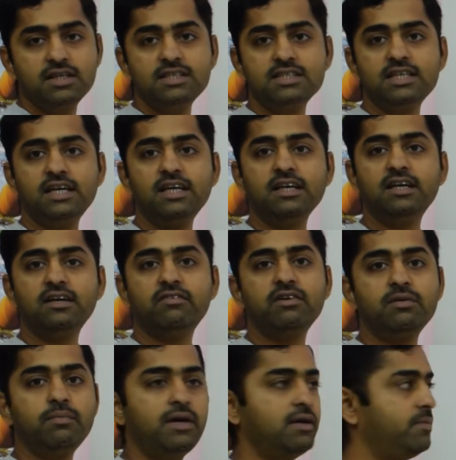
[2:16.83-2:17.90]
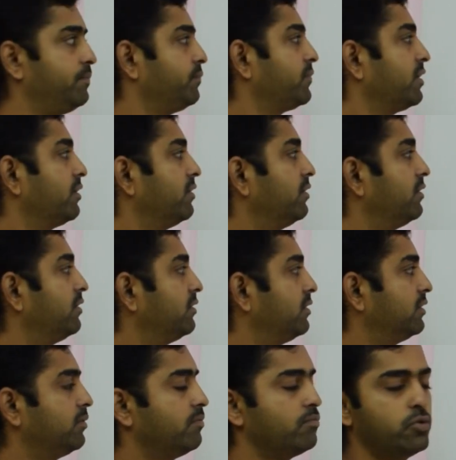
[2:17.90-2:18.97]
is getting covered by
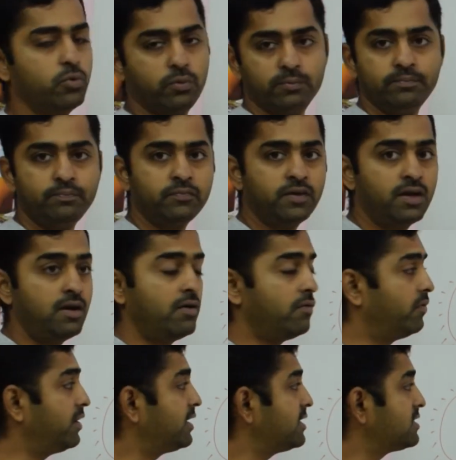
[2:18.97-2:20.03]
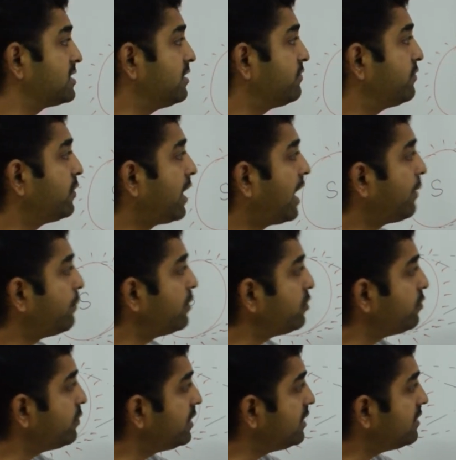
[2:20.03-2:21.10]
moon. Whereas if you happen to
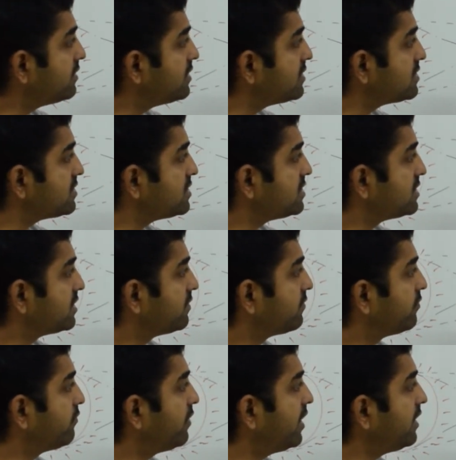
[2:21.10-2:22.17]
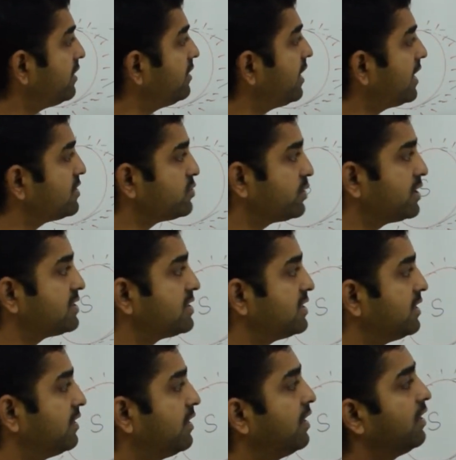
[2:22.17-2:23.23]
be in this region, wherein as you can
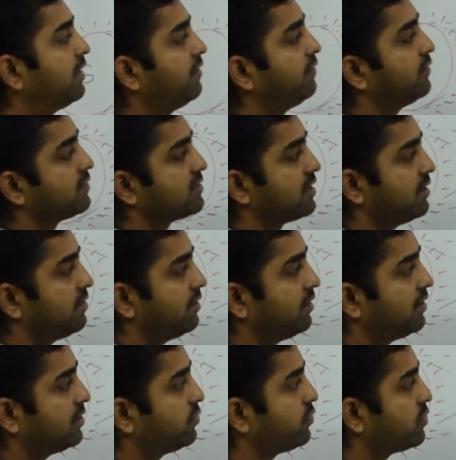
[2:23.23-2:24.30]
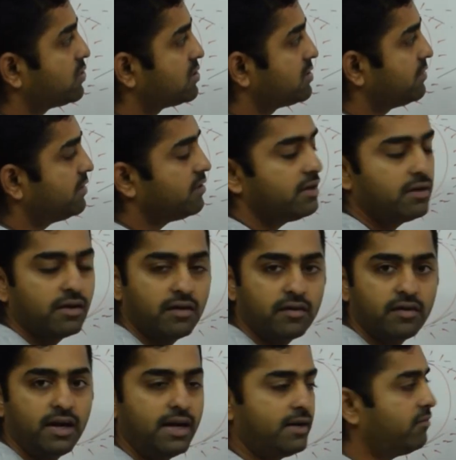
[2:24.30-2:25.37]
see, if the sun, earth was
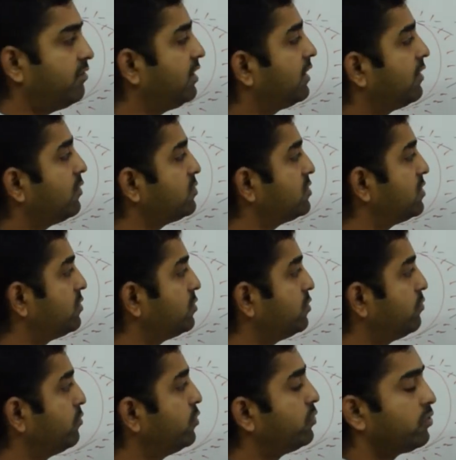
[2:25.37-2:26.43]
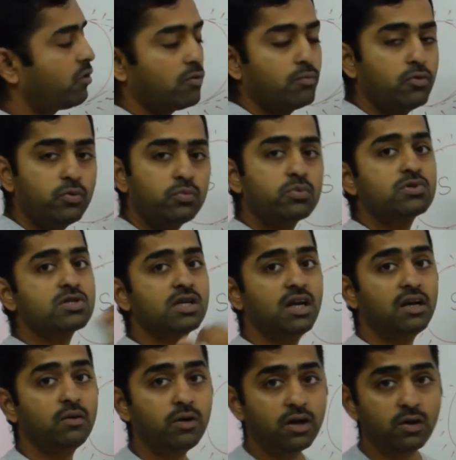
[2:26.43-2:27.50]
relatively closer to moon, or moon was
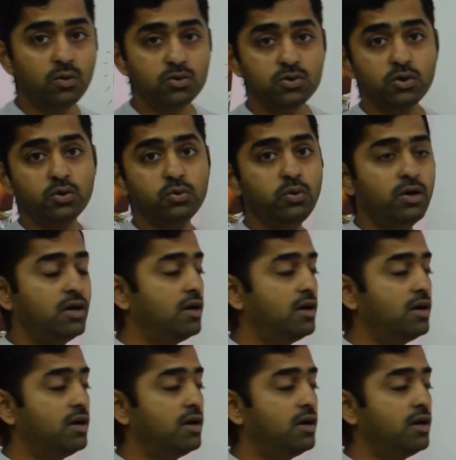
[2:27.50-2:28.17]
relatively closer to